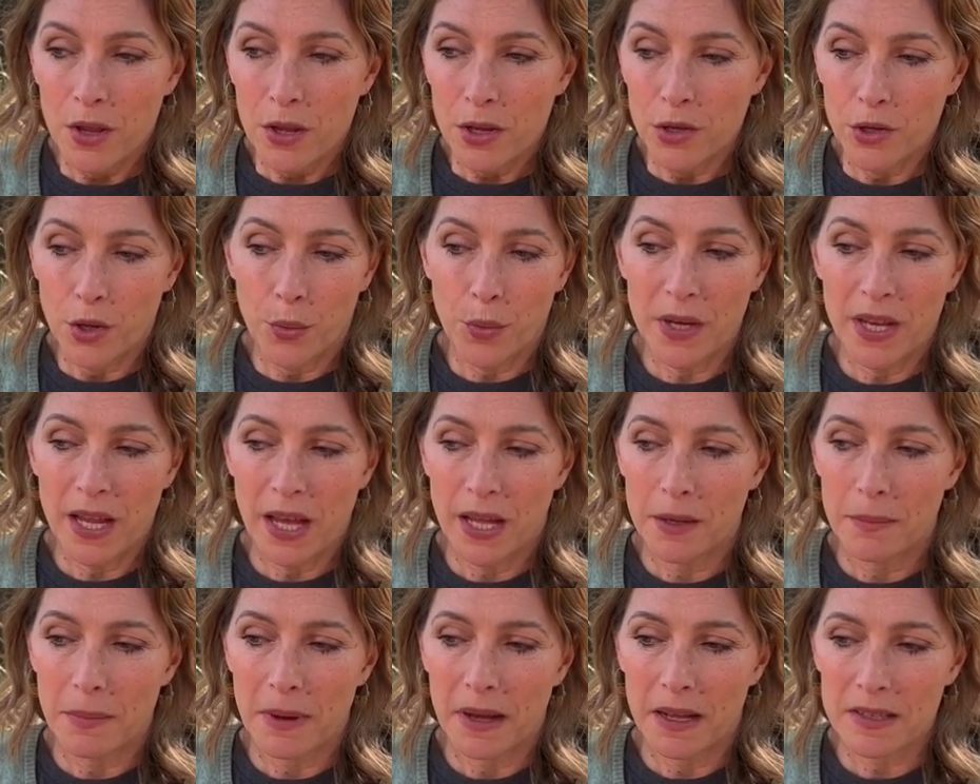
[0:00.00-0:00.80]
you know, we'd
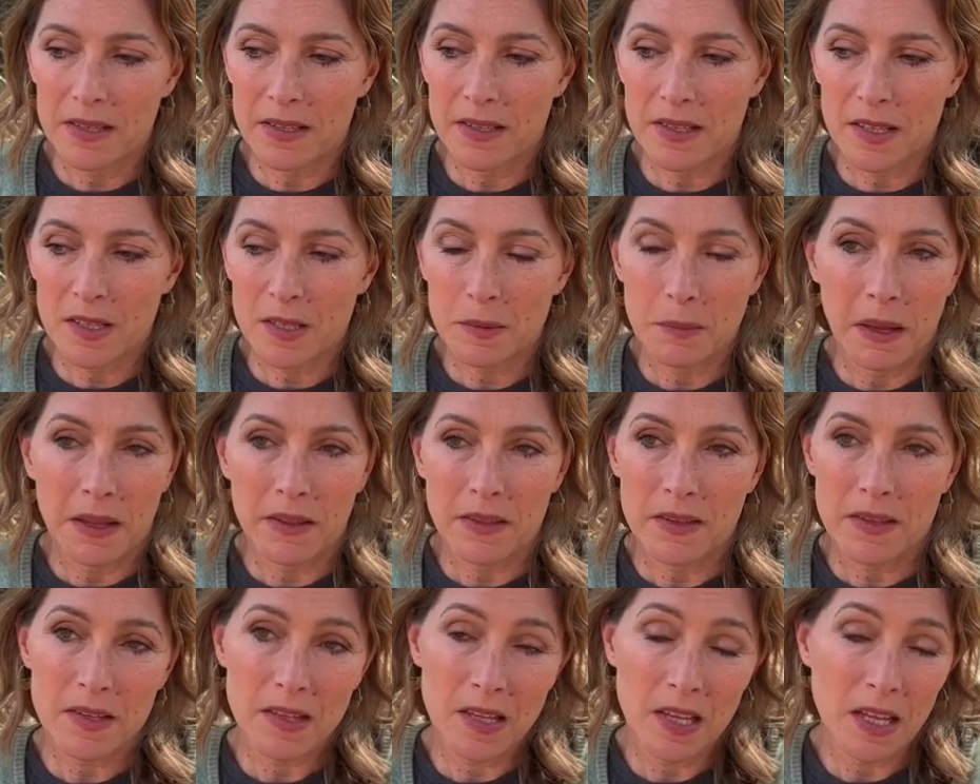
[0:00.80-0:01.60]
had about 6
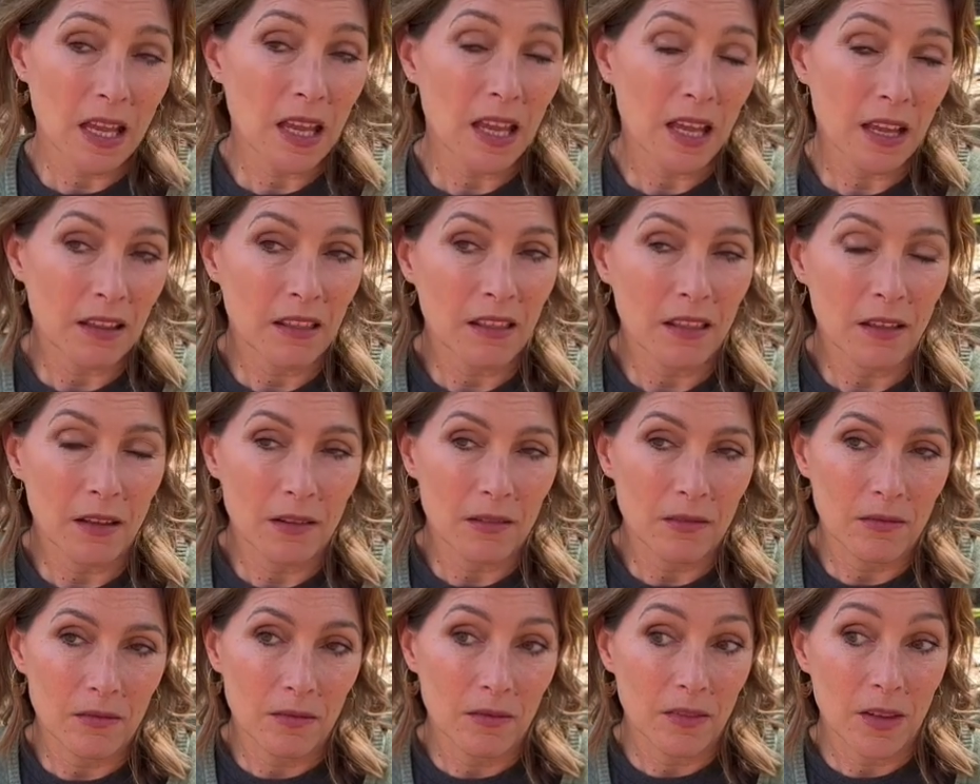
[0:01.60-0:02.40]
months thinking that
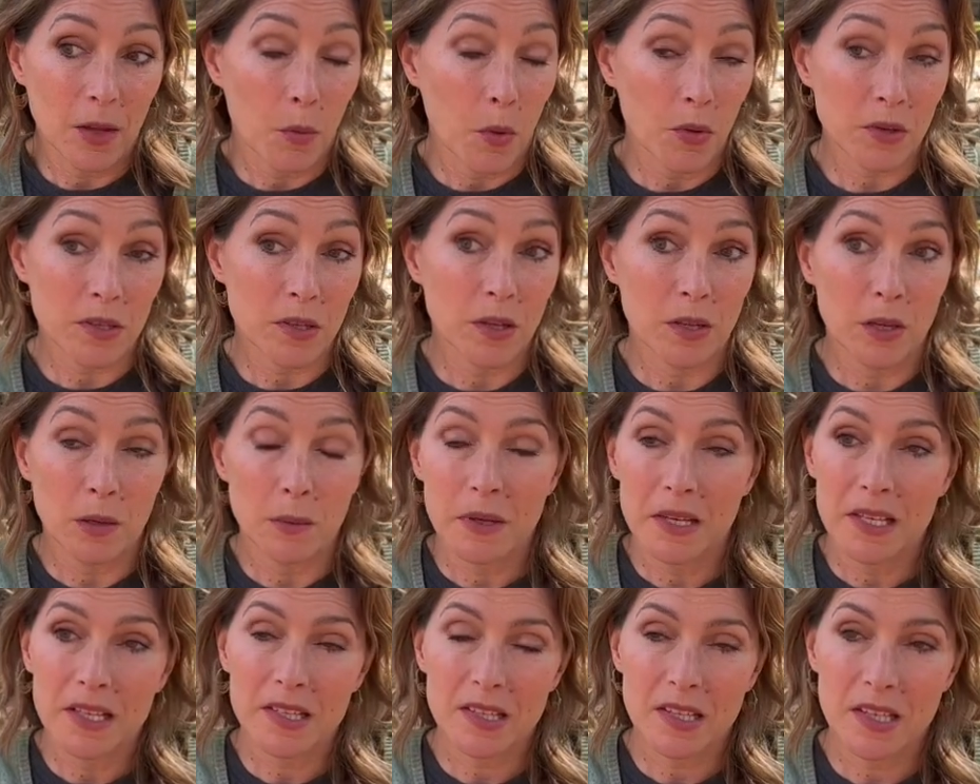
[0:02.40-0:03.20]
there wasn't going to
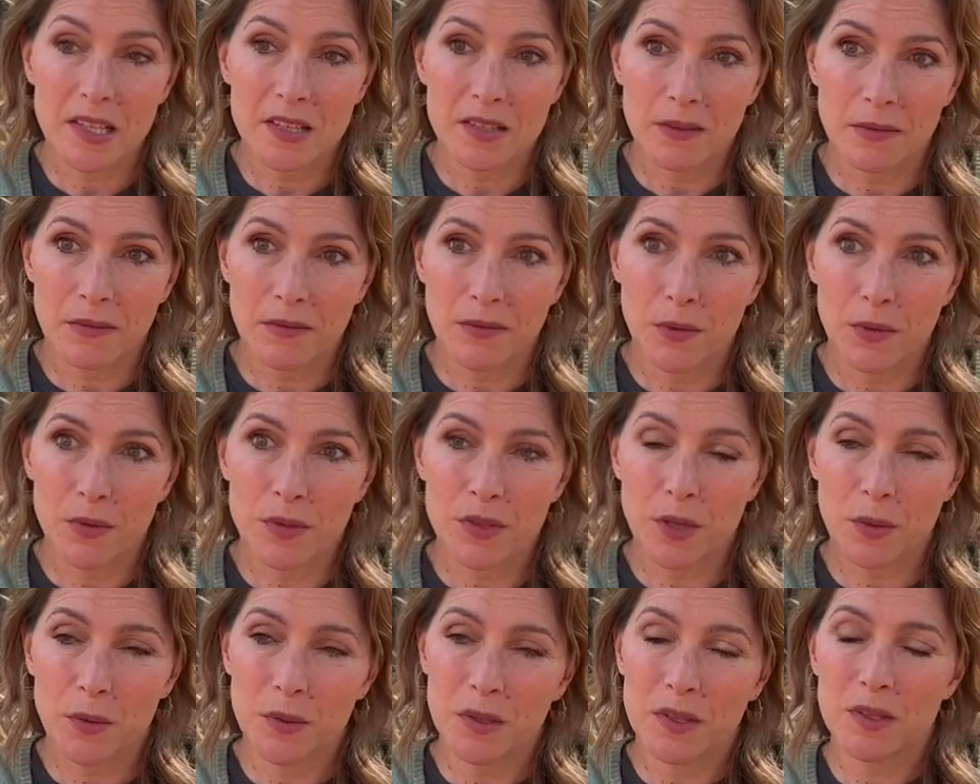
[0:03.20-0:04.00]
be a season four,
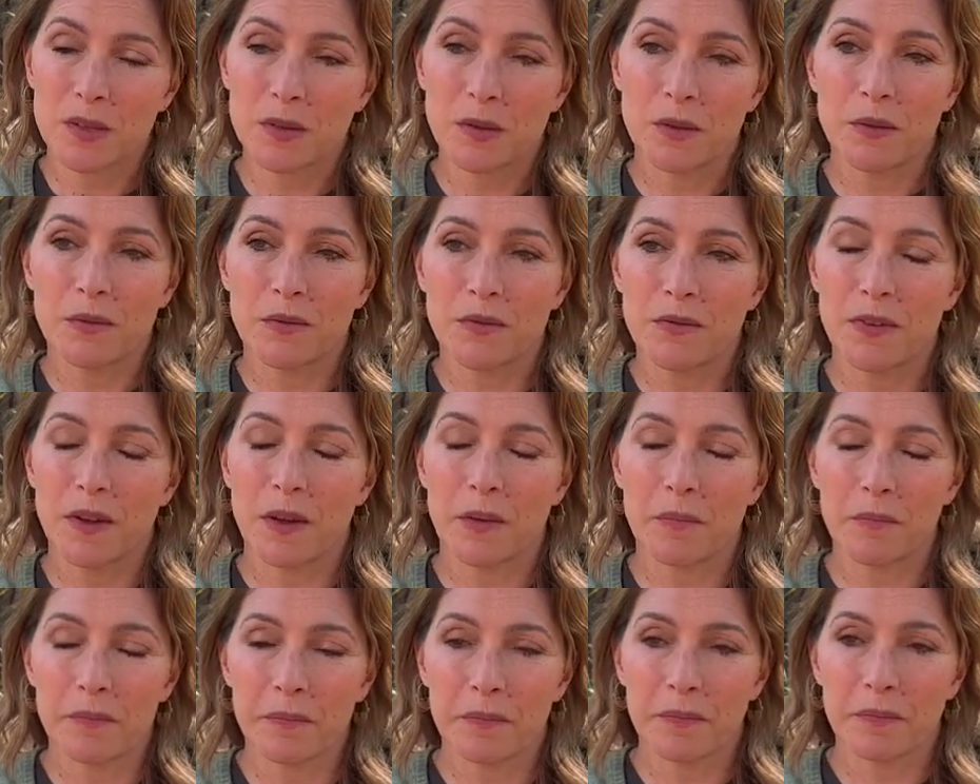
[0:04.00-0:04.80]
so we'd sort of,
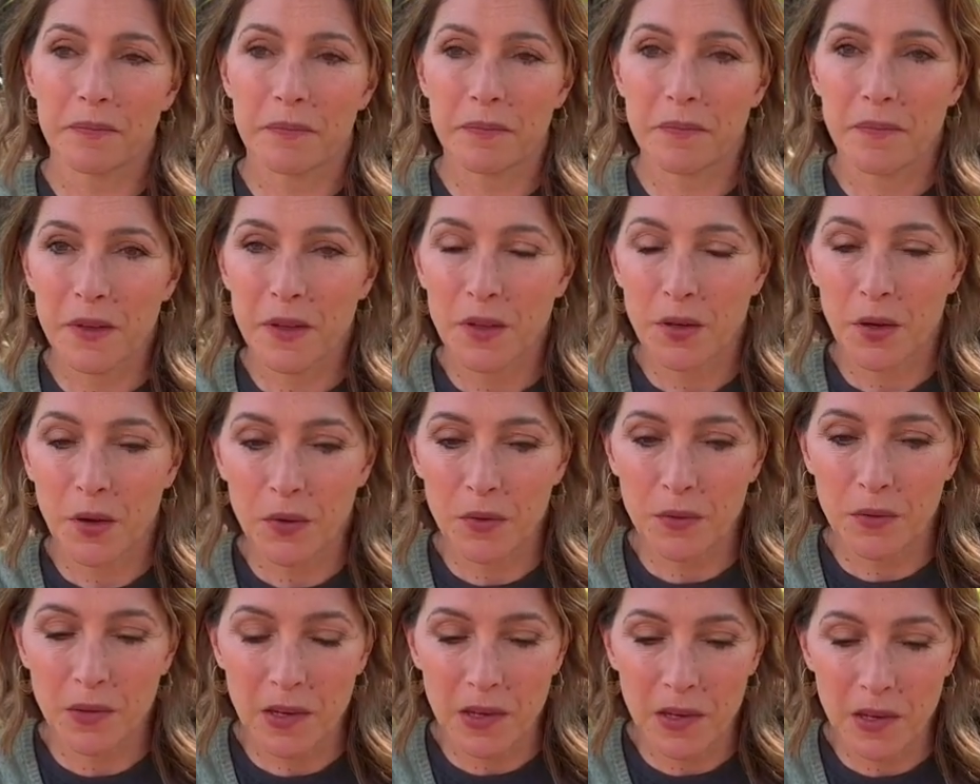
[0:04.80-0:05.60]
you know,
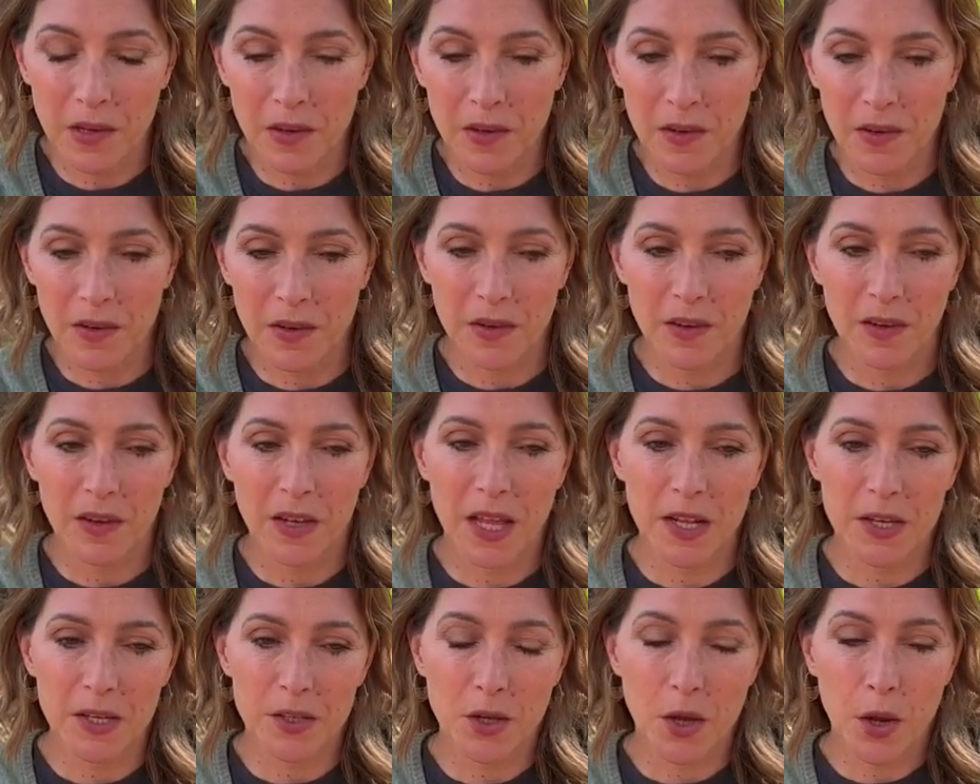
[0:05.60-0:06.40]

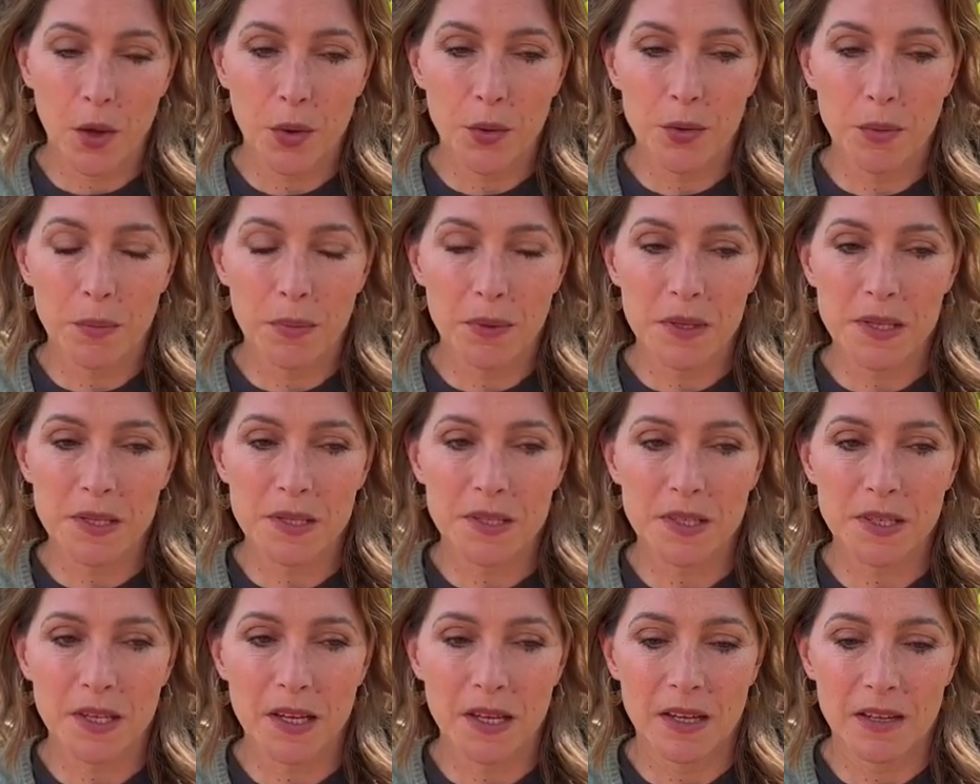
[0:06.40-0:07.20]
let it go a
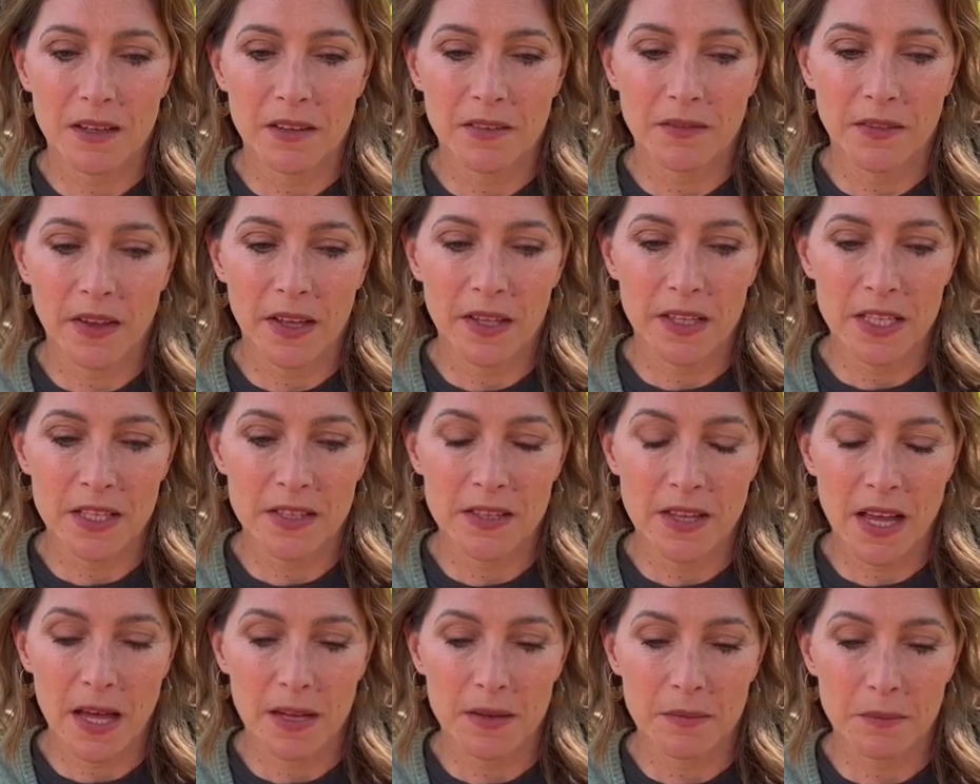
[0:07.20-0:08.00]
bit. And
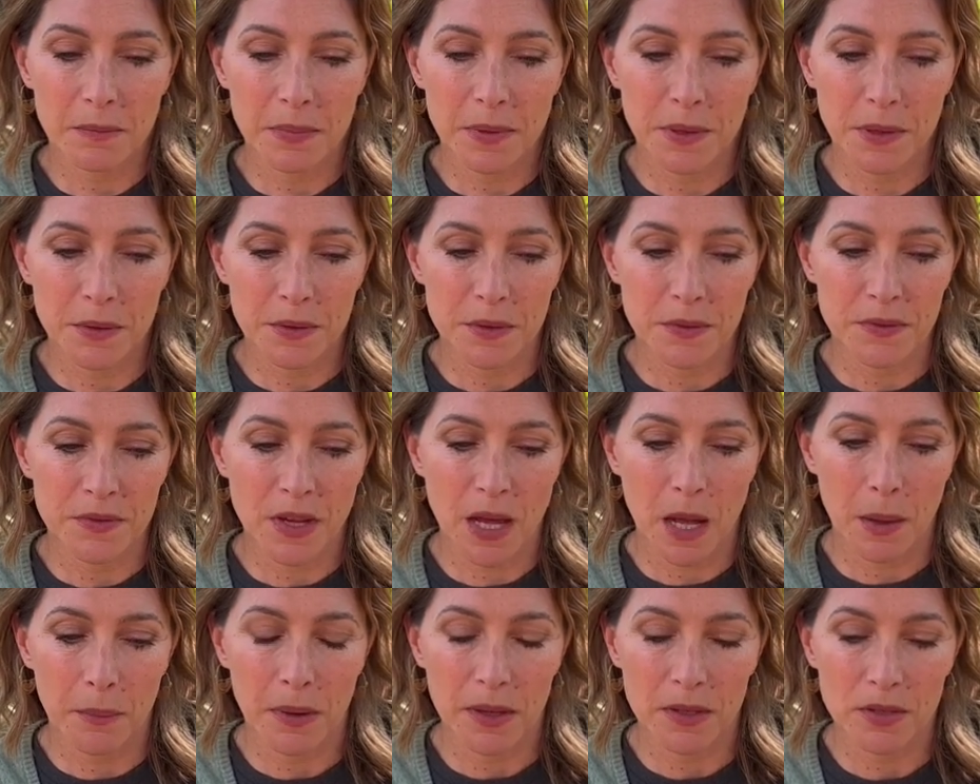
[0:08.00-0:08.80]
in that period of
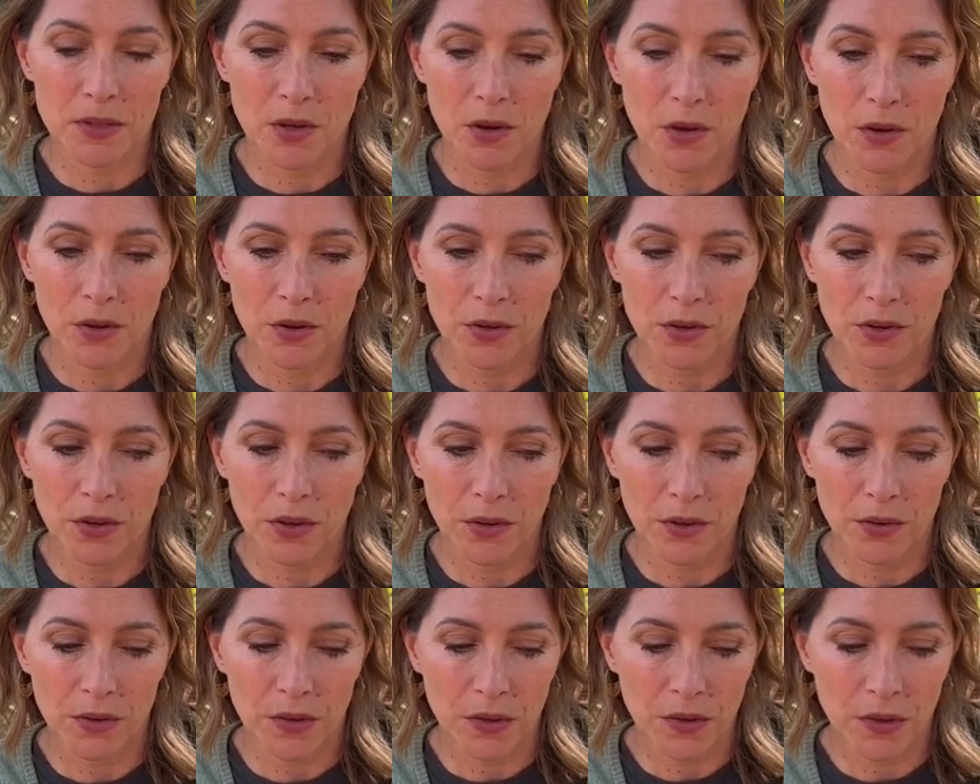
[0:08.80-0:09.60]
time, I'd gone
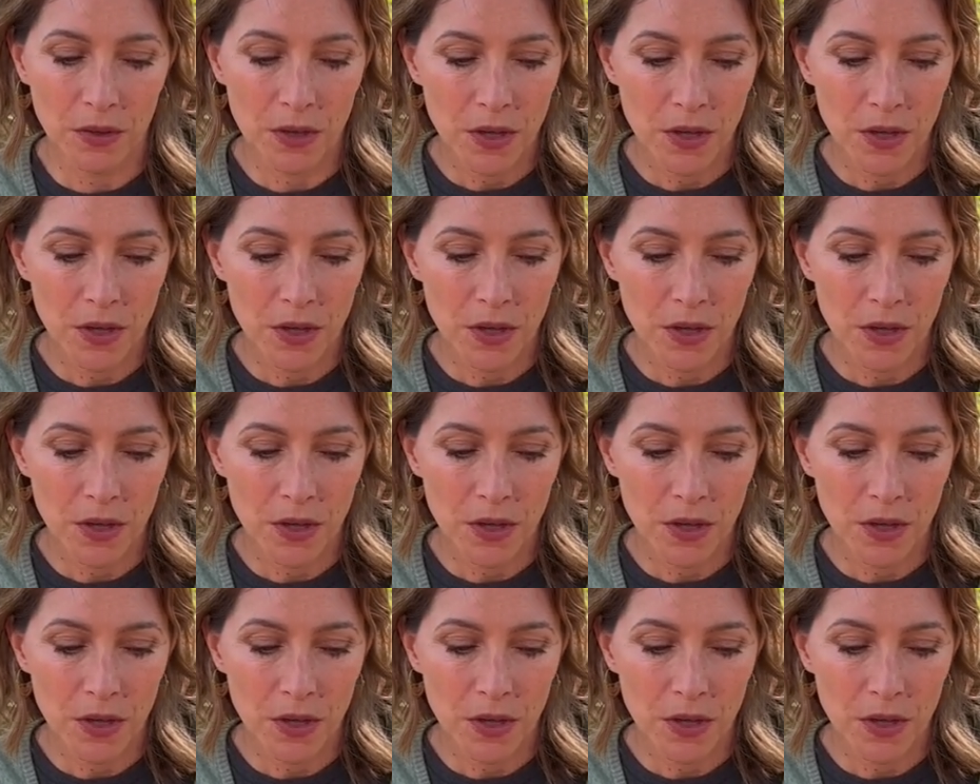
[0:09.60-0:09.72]
on a